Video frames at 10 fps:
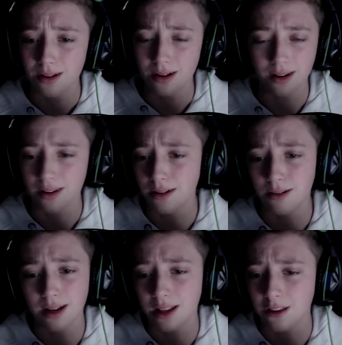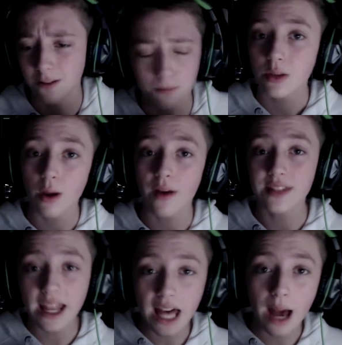I don't know, anything. We have
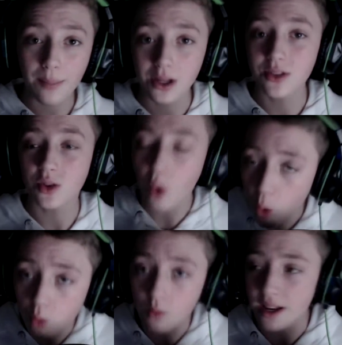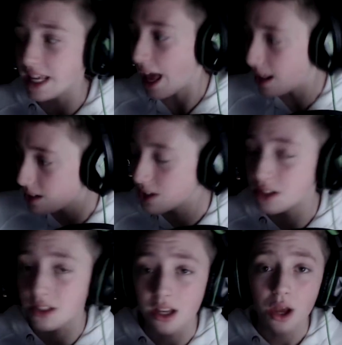10 applicants already
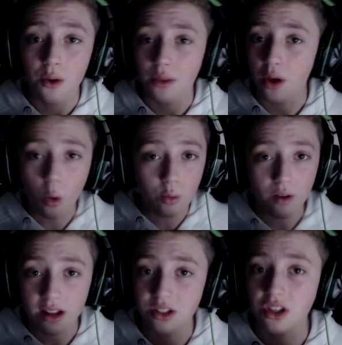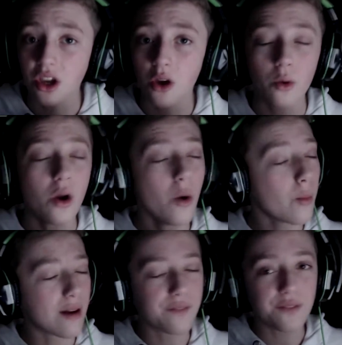entered. They're all ready to go.
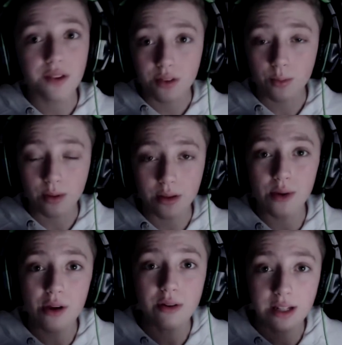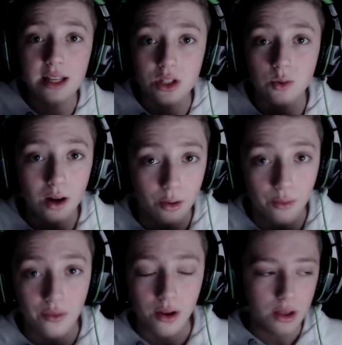We only need
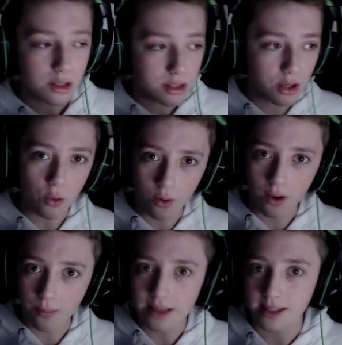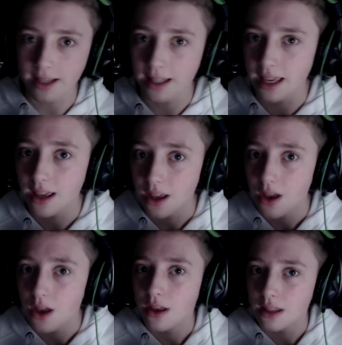12. So basically,
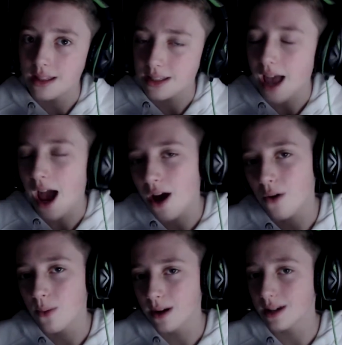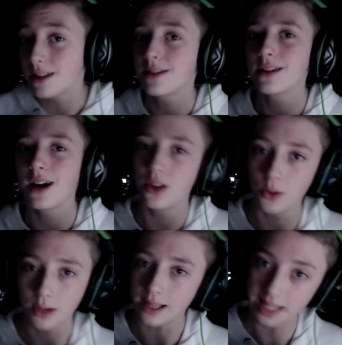this is how we're going to decide
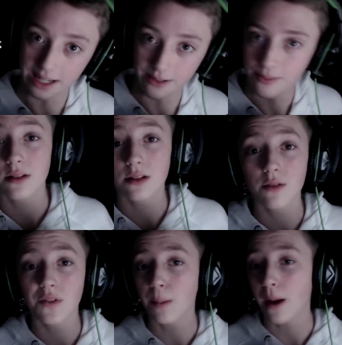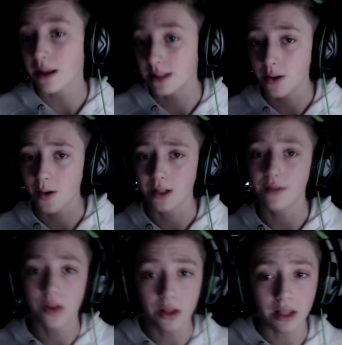who gets in. So for the past series
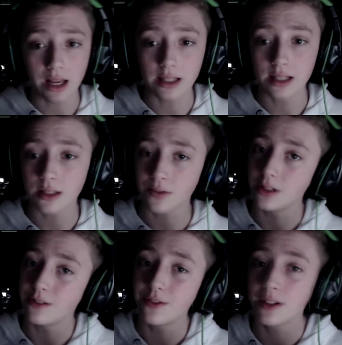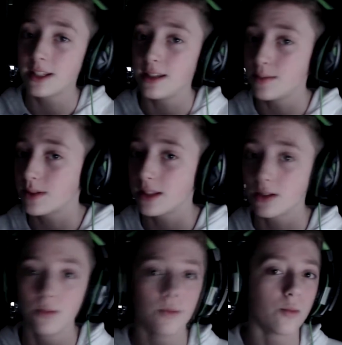I've done like this. I've done it for the team
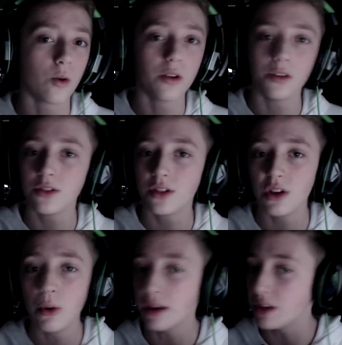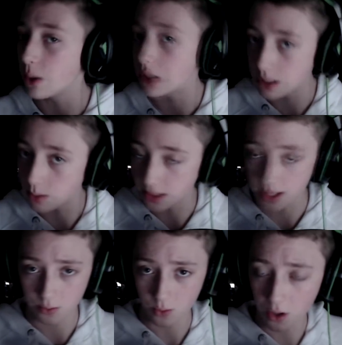Season 1, 2 and UHC War
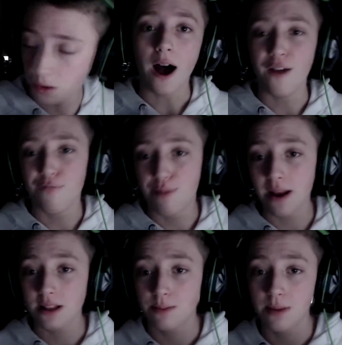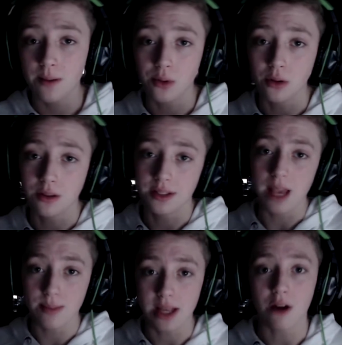Season 1. I've picked people's
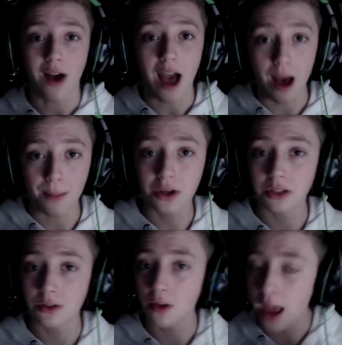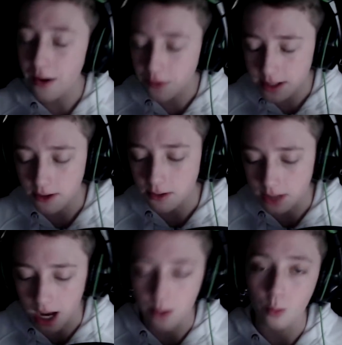names out of a hat because every single
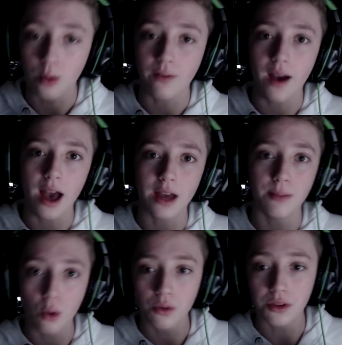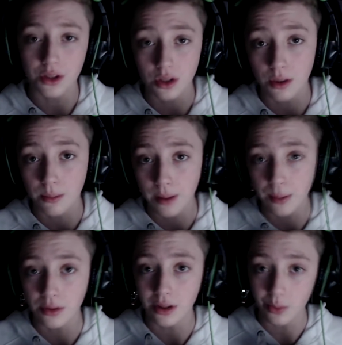time we've had more than the
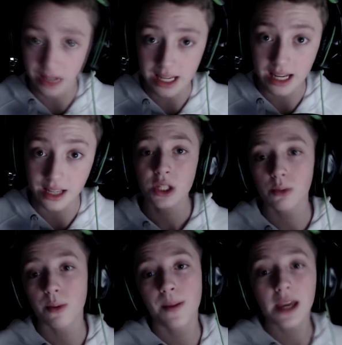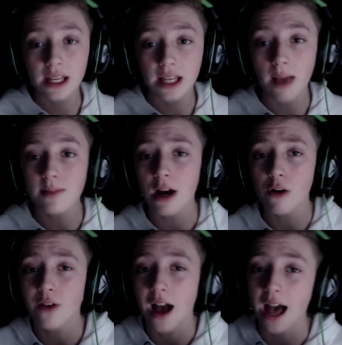people that we need. So we're picking names out of
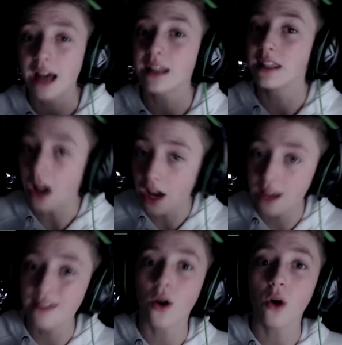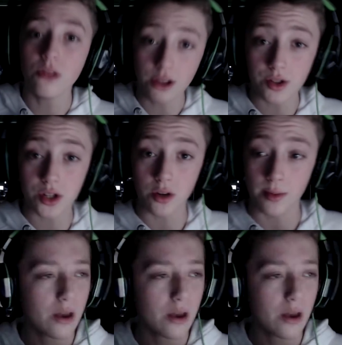a hat live on YouTube.